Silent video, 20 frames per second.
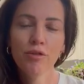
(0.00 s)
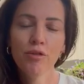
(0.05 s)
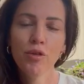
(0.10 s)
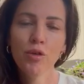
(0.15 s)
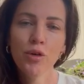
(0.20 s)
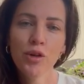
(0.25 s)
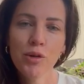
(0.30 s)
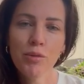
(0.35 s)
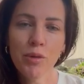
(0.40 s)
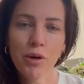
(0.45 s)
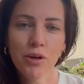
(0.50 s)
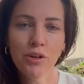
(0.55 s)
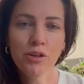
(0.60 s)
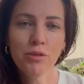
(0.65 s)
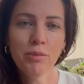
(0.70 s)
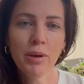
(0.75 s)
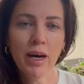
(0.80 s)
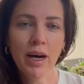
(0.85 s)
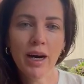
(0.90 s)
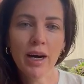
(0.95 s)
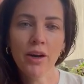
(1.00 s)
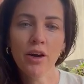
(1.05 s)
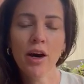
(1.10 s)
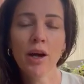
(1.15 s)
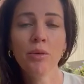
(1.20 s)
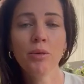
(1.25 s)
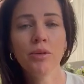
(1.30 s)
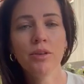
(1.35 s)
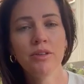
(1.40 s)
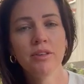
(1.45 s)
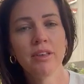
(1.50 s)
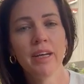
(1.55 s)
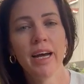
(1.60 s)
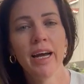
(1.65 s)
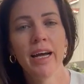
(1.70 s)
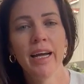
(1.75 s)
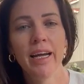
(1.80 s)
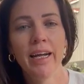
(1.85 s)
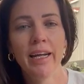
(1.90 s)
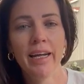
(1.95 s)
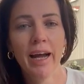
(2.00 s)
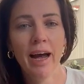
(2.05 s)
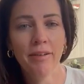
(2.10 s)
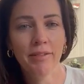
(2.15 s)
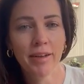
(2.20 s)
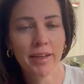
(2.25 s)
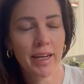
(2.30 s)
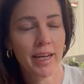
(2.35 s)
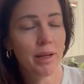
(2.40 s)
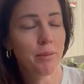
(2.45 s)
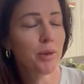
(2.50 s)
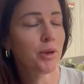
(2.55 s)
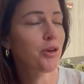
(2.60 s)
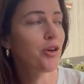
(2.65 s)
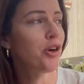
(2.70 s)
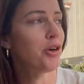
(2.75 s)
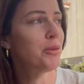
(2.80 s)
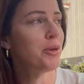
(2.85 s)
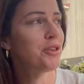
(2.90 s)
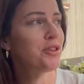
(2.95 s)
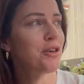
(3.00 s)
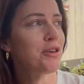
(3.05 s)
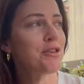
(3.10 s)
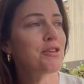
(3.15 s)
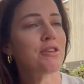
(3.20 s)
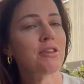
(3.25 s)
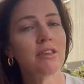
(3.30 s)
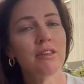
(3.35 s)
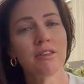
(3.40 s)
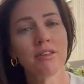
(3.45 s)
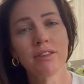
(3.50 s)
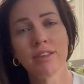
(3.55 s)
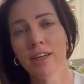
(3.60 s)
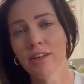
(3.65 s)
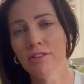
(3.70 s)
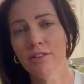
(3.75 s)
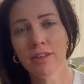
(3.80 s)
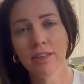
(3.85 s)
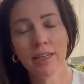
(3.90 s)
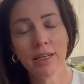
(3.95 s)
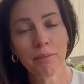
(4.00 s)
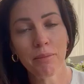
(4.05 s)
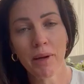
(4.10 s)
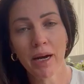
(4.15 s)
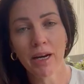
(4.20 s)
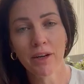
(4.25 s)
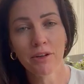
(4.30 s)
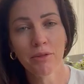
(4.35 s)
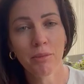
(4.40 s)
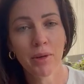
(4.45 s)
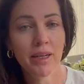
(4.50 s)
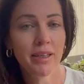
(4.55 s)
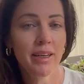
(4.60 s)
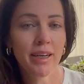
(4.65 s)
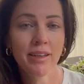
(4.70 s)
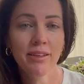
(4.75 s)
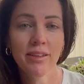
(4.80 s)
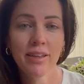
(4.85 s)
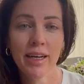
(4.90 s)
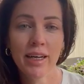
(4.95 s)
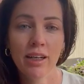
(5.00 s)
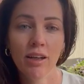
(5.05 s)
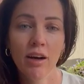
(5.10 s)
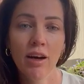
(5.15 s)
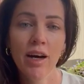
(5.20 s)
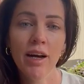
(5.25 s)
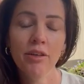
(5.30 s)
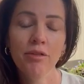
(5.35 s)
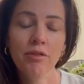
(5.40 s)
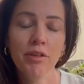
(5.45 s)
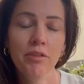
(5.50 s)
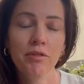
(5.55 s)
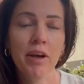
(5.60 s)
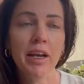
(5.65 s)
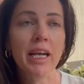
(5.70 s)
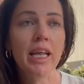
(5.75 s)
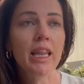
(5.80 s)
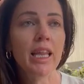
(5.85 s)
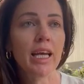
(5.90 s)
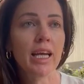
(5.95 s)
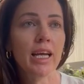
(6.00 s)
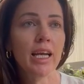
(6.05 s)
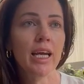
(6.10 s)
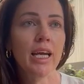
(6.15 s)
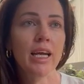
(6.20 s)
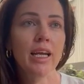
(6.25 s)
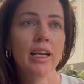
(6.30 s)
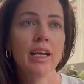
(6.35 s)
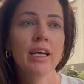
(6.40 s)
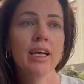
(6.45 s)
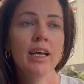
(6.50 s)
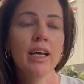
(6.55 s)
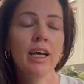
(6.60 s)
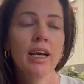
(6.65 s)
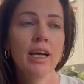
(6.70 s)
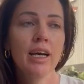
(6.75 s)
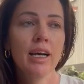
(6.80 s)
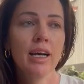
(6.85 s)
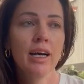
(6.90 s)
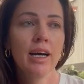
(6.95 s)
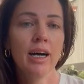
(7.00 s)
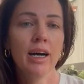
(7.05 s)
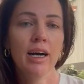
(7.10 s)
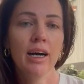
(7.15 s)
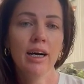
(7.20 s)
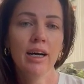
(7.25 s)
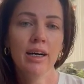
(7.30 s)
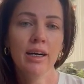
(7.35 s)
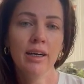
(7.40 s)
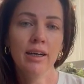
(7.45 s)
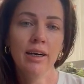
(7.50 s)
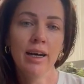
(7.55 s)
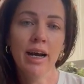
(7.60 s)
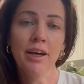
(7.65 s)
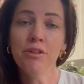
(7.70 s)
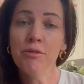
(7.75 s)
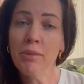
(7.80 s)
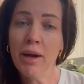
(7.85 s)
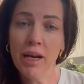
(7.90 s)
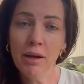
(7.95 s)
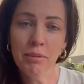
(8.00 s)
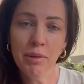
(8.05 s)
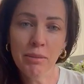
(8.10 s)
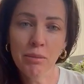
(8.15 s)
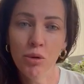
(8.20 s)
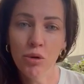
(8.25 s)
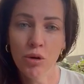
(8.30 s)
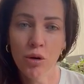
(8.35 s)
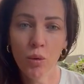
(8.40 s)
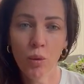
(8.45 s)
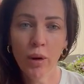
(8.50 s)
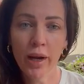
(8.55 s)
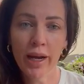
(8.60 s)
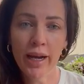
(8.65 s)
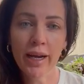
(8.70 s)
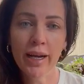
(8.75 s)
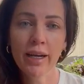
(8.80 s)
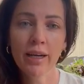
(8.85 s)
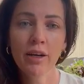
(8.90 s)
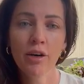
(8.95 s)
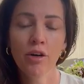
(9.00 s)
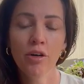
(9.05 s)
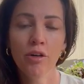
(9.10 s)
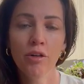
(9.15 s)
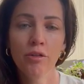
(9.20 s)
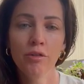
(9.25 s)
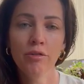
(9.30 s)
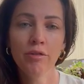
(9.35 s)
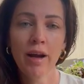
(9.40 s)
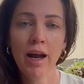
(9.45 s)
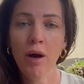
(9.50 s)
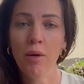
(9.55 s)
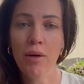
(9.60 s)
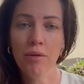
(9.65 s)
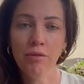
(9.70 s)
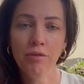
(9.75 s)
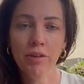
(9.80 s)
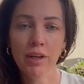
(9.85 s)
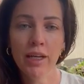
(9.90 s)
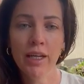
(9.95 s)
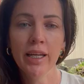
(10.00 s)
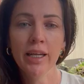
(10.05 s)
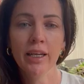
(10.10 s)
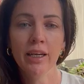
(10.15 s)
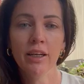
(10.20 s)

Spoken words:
For the most part, I would say having haemochromatosis doesn't impact my day-to-day life. If anything, it has made me more aware of how I'm feeling.